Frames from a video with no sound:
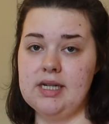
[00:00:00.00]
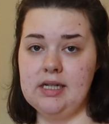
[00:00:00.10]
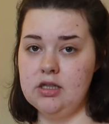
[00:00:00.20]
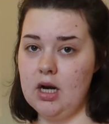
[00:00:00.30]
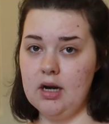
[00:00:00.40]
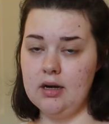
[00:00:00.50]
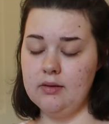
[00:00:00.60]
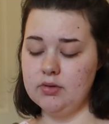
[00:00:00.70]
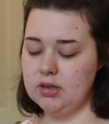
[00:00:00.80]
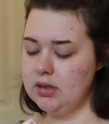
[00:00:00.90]
t-shirt.
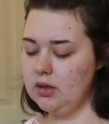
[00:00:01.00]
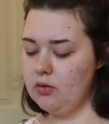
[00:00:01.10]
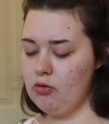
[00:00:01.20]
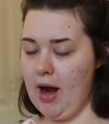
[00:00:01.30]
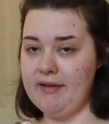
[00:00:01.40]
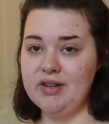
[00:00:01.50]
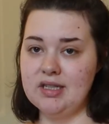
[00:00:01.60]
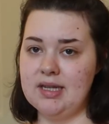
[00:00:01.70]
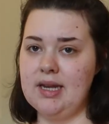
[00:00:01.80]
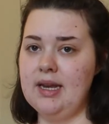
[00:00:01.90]
It was just a little graphic
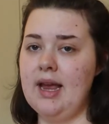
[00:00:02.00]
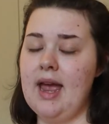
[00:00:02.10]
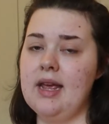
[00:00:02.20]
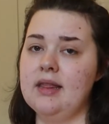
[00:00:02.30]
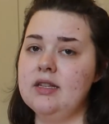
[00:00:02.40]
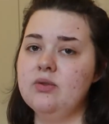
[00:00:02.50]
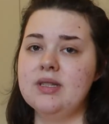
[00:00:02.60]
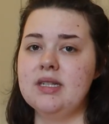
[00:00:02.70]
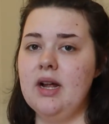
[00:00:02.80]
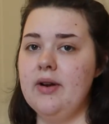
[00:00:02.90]
tee and this
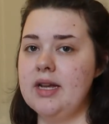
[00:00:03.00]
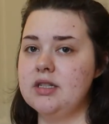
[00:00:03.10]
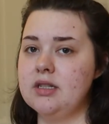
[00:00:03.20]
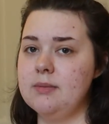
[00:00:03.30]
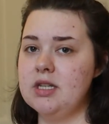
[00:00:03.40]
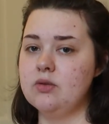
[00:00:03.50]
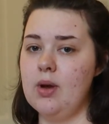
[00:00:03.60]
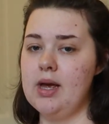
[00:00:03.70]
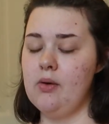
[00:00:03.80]
was a donation to Men's